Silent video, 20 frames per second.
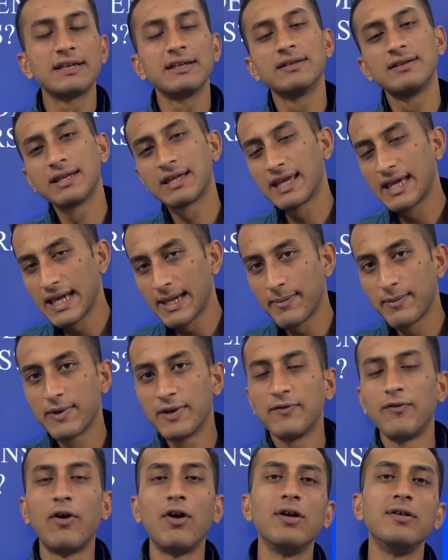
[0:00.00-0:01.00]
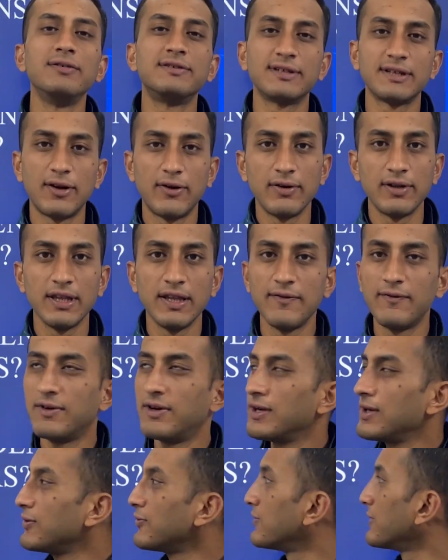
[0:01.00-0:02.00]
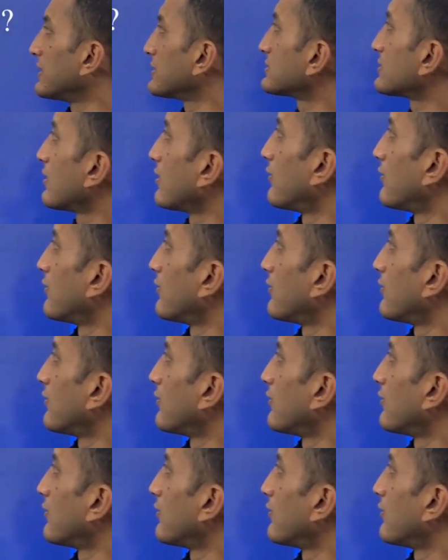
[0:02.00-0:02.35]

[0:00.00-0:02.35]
the game revolves around the word known as